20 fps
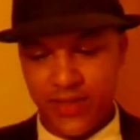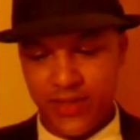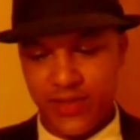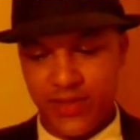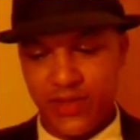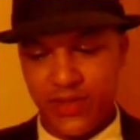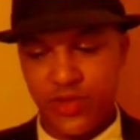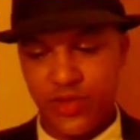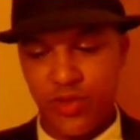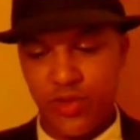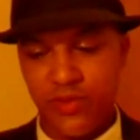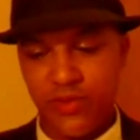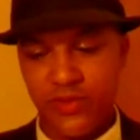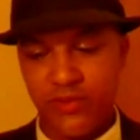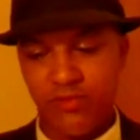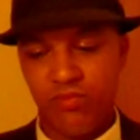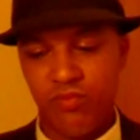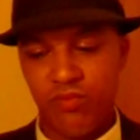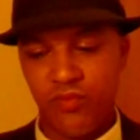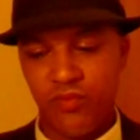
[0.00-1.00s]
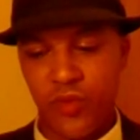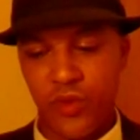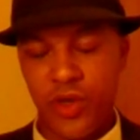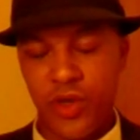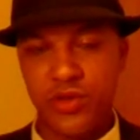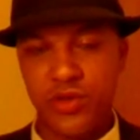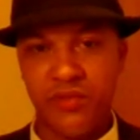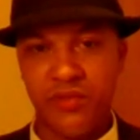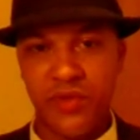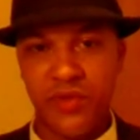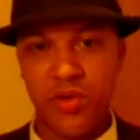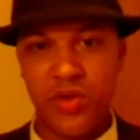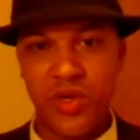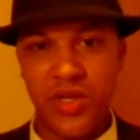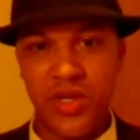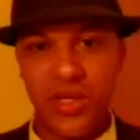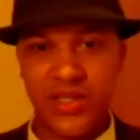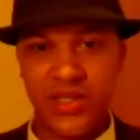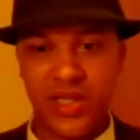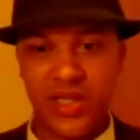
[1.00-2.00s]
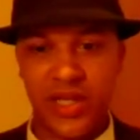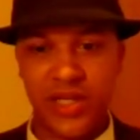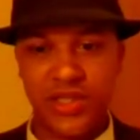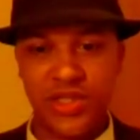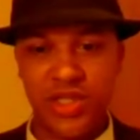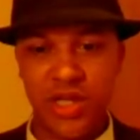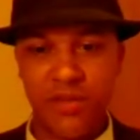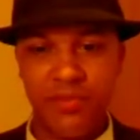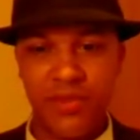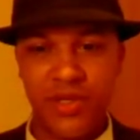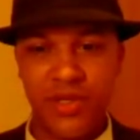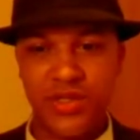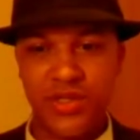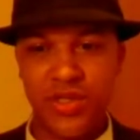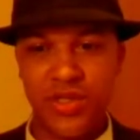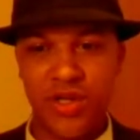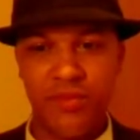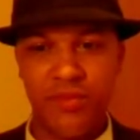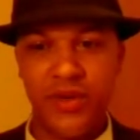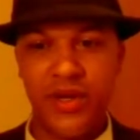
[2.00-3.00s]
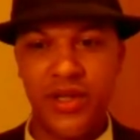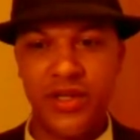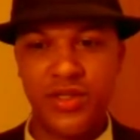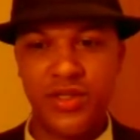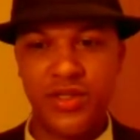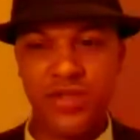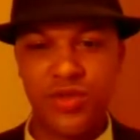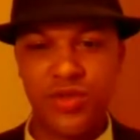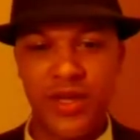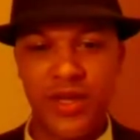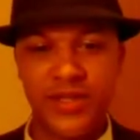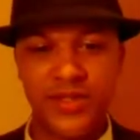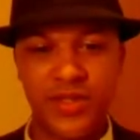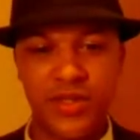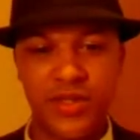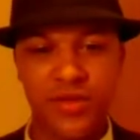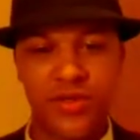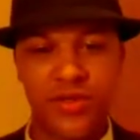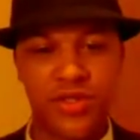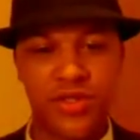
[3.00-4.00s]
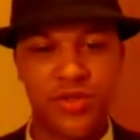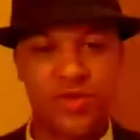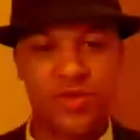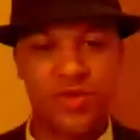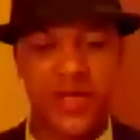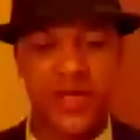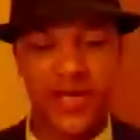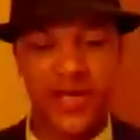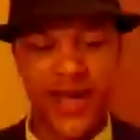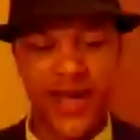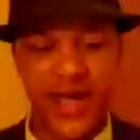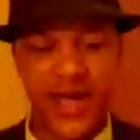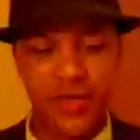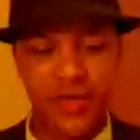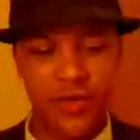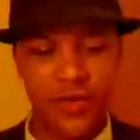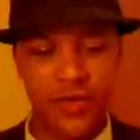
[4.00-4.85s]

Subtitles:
So for those of you who need to catch up because you don't read too many single issues like I do.